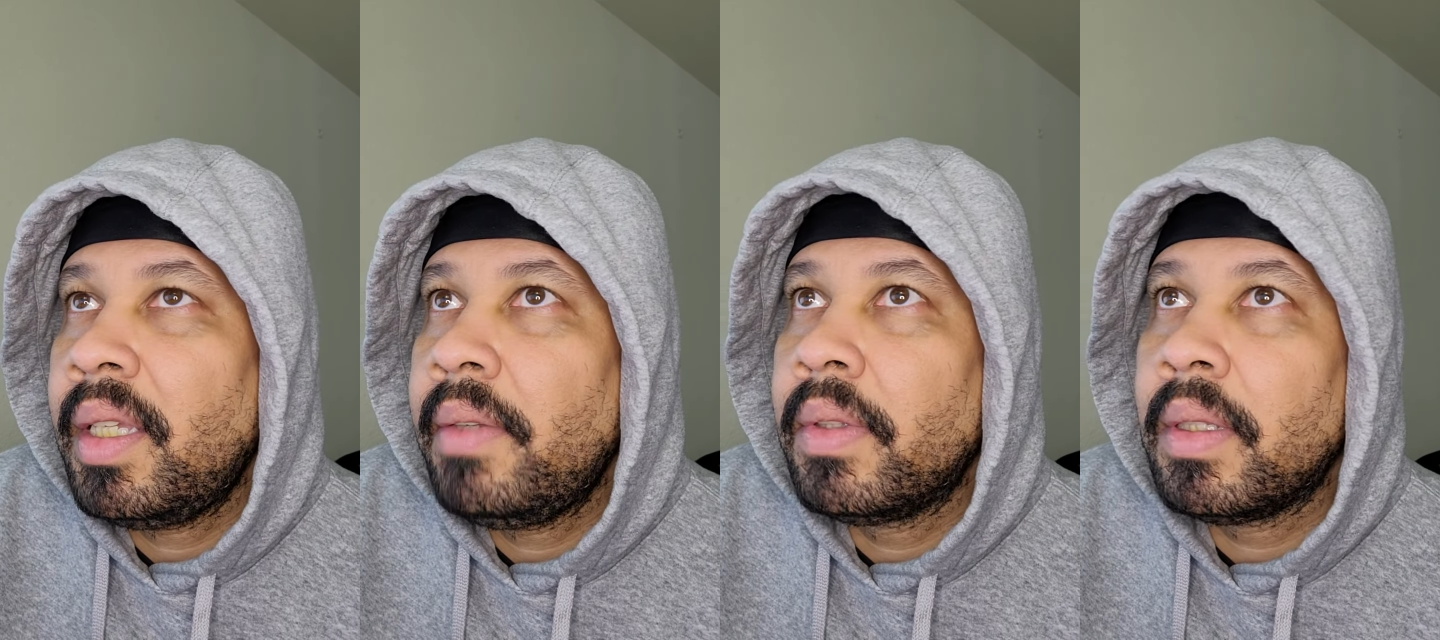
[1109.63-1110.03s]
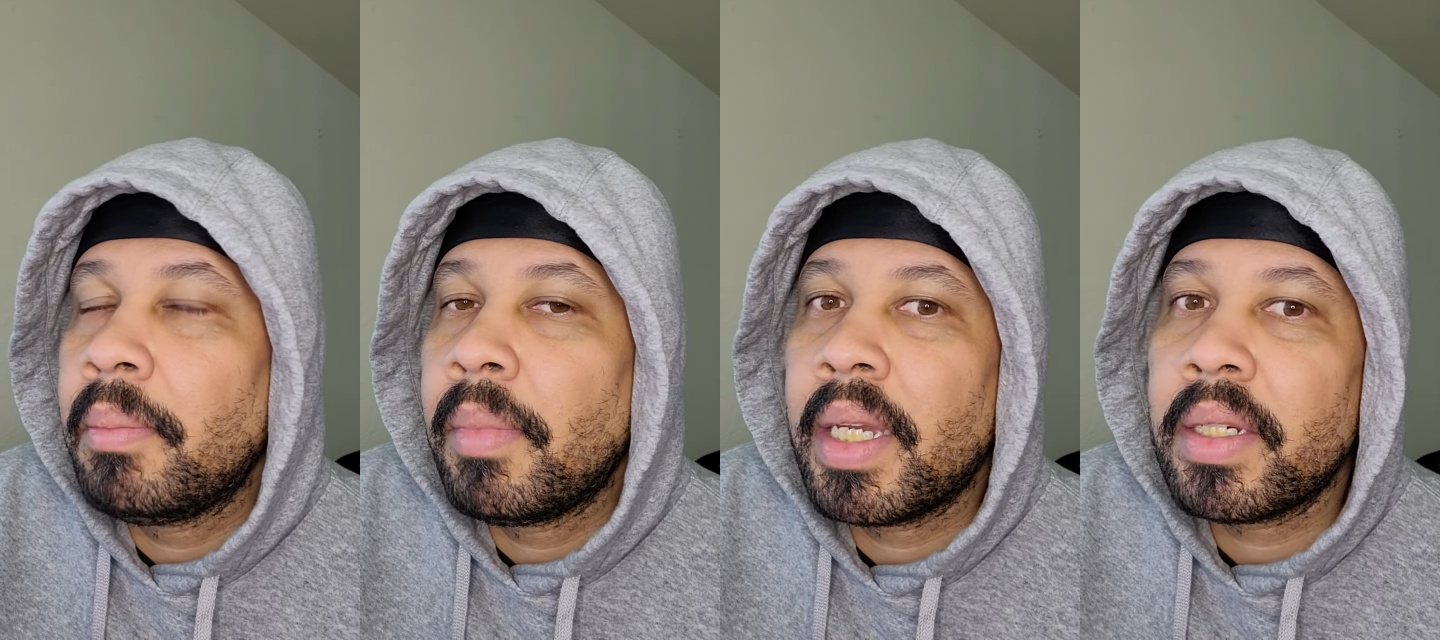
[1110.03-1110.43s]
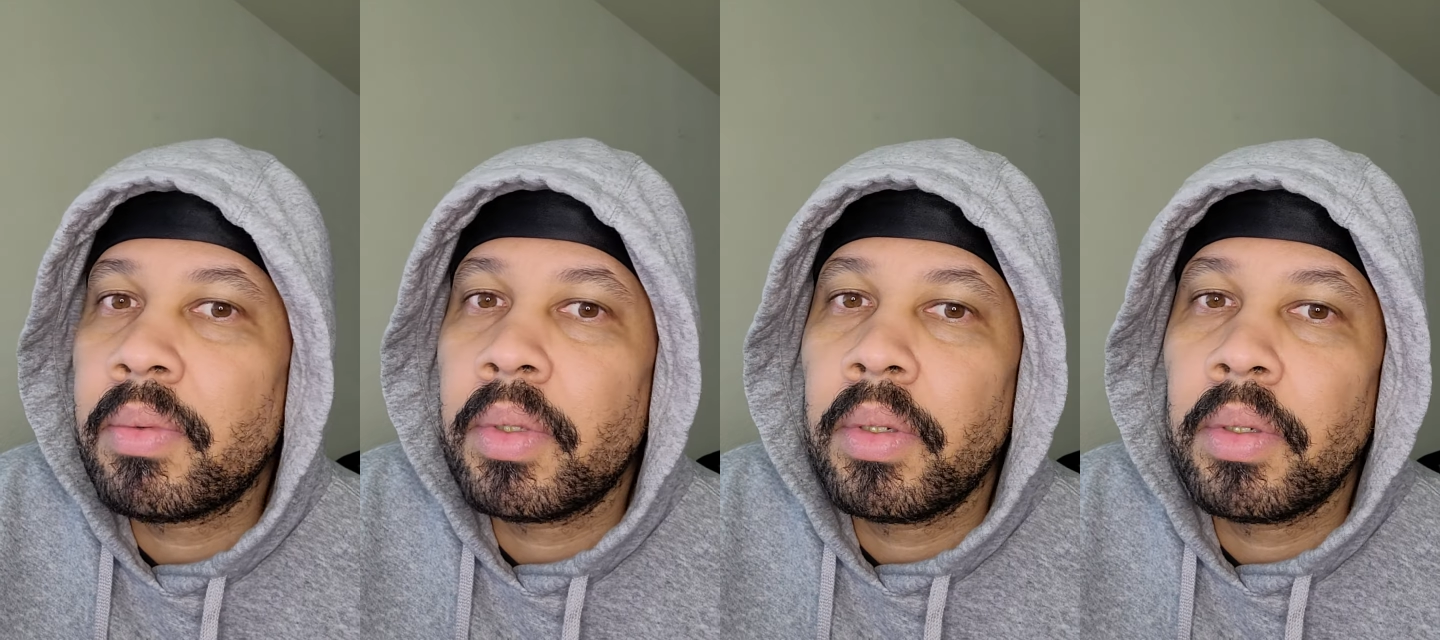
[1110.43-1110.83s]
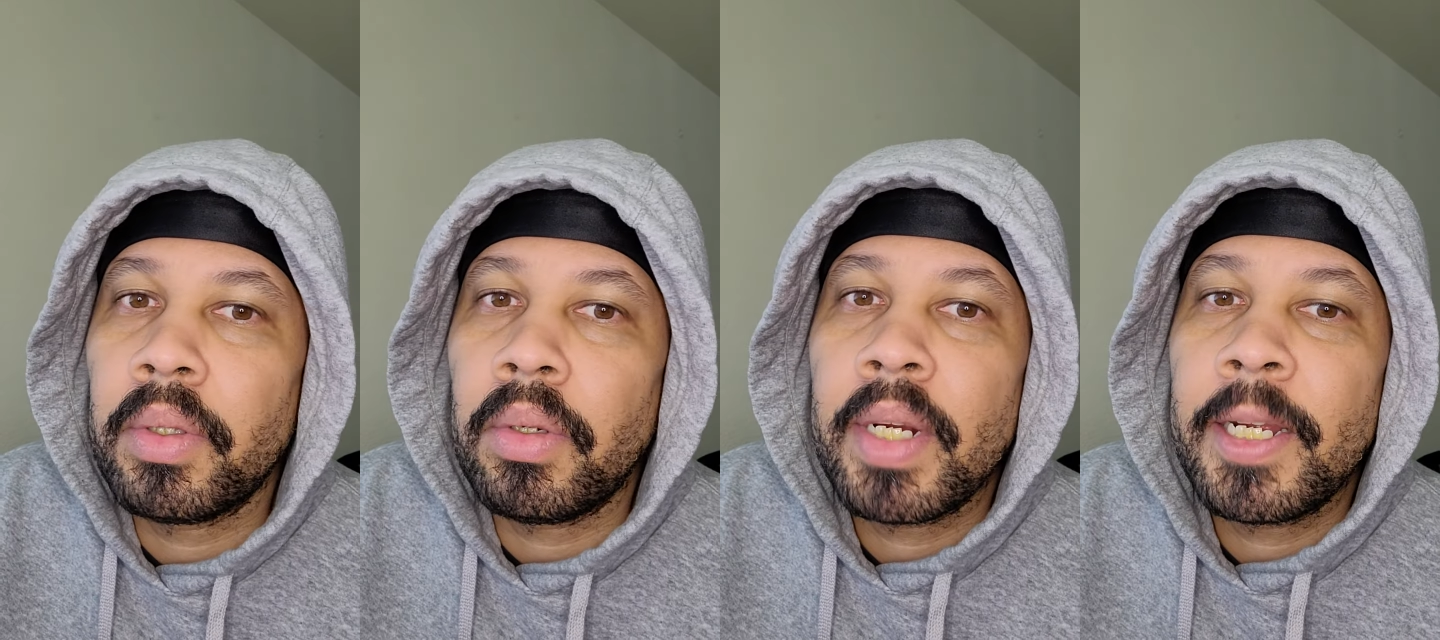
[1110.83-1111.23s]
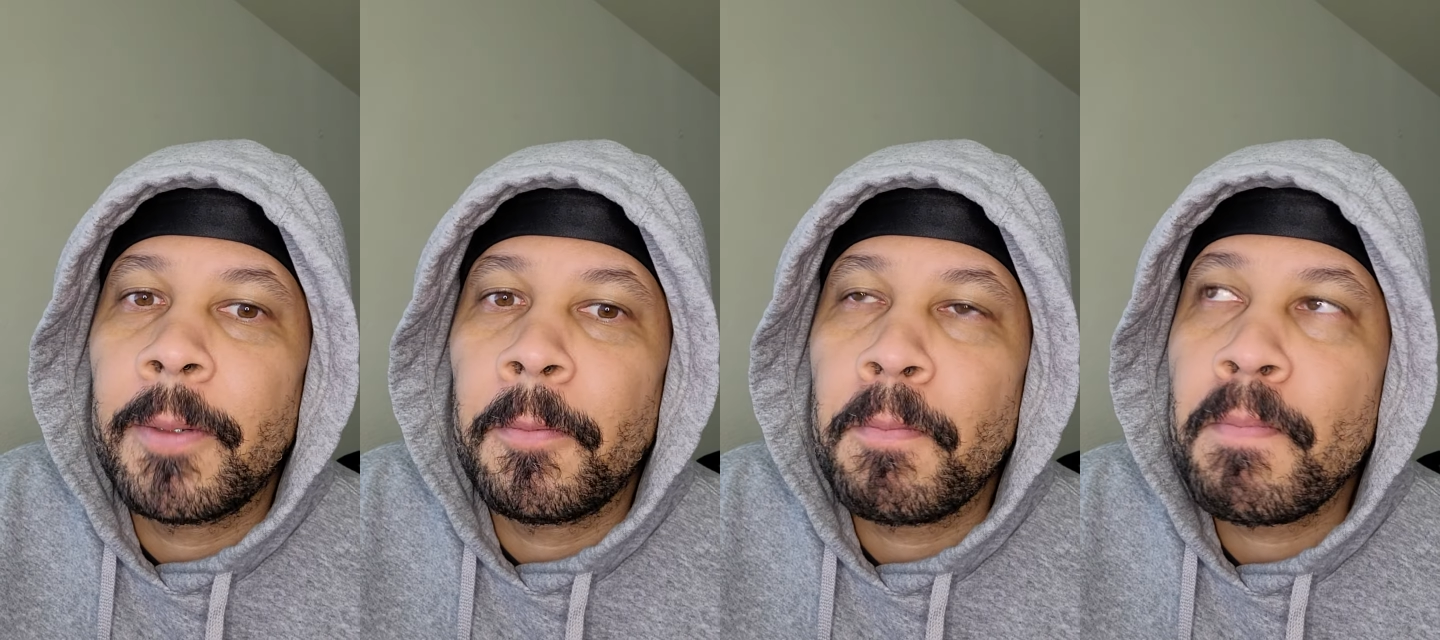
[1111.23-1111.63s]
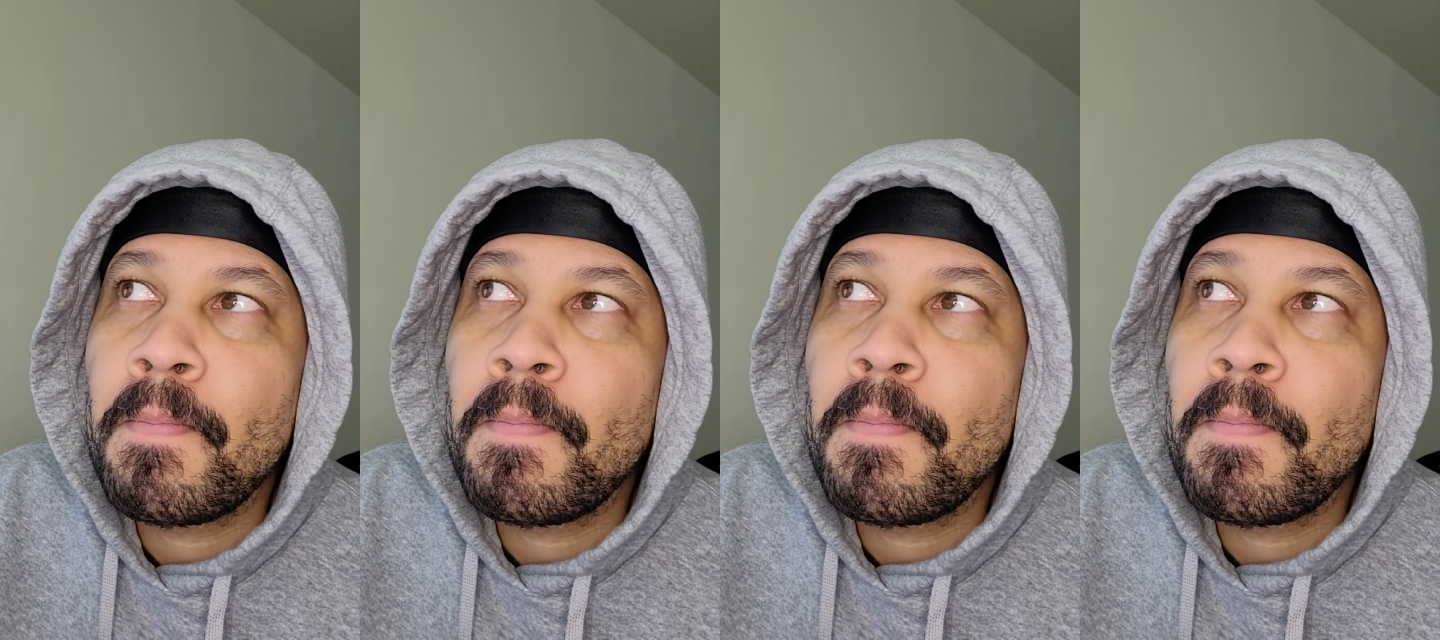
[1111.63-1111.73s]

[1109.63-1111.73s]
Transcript: evenly matched with her on the ground.